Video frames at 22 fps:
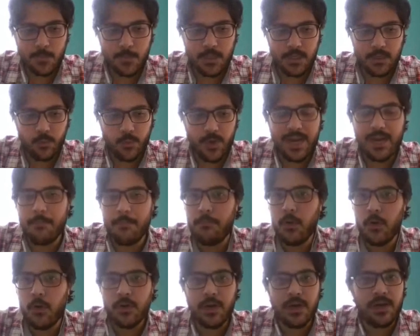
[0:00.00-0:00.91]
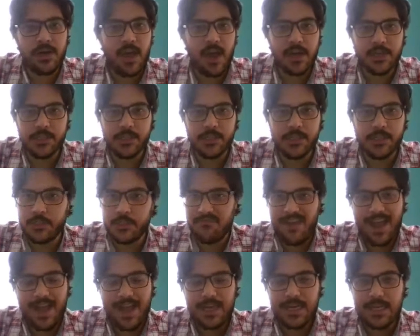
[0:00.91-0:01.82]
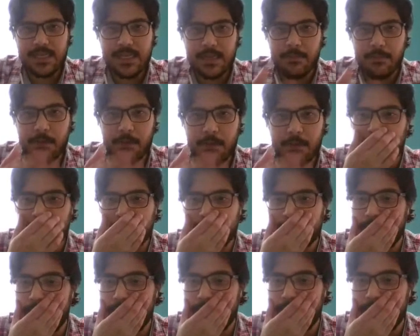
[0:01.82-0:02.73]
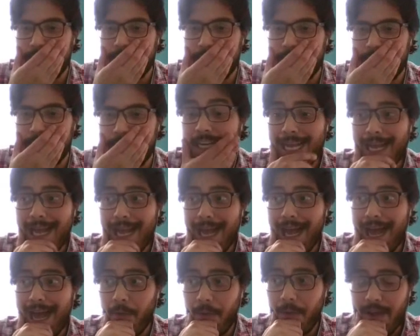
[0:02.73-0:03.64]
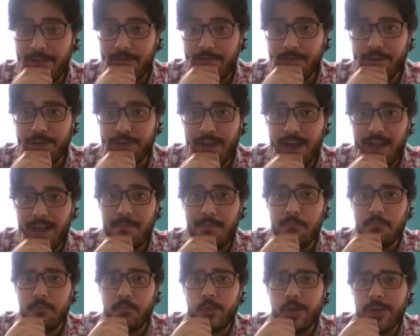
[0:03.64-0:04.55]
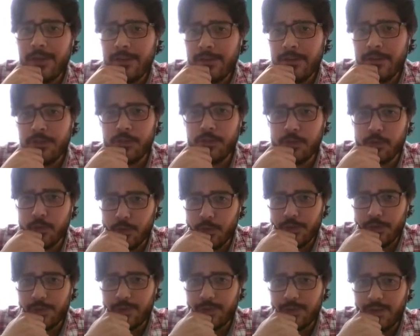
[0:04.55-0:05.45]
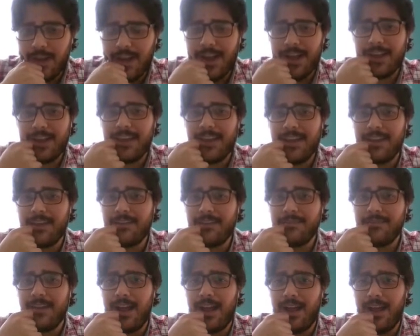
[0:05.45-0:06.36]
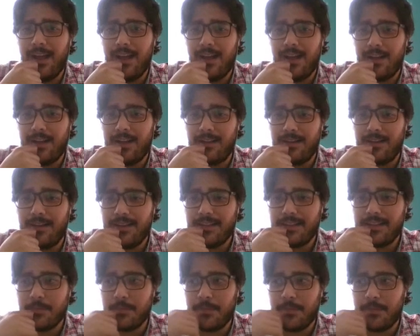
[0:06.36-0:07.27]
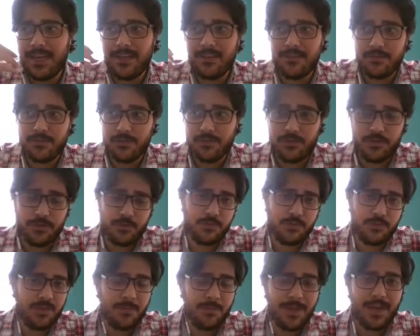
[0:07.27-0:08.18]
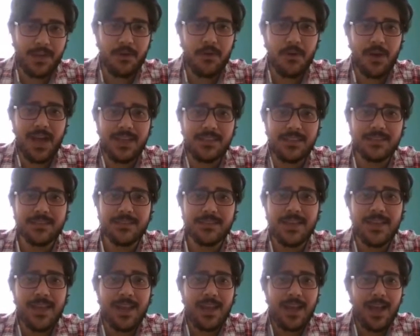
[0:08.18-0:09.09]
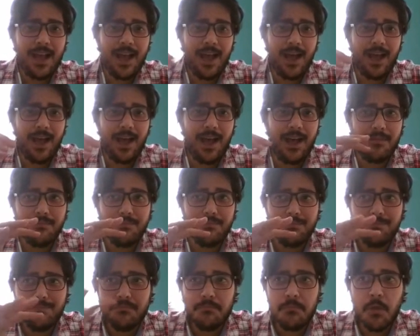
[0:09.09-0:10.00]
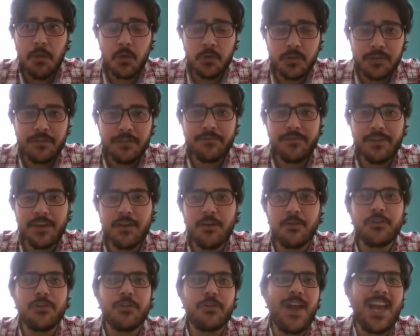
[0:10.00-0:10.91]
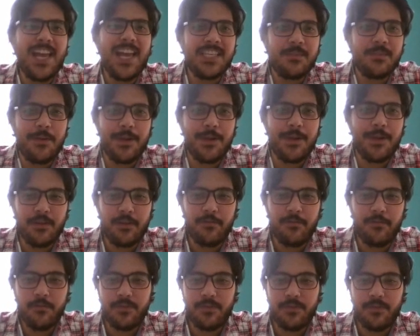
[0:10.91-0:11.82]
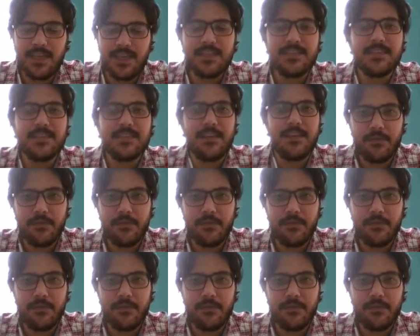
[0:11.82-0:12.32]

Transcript: read a book or an article, anything about Thanksgiving. However, I'm pretty sure I can explain to somebody who asks most of the cultural aspects of Thanksgiving for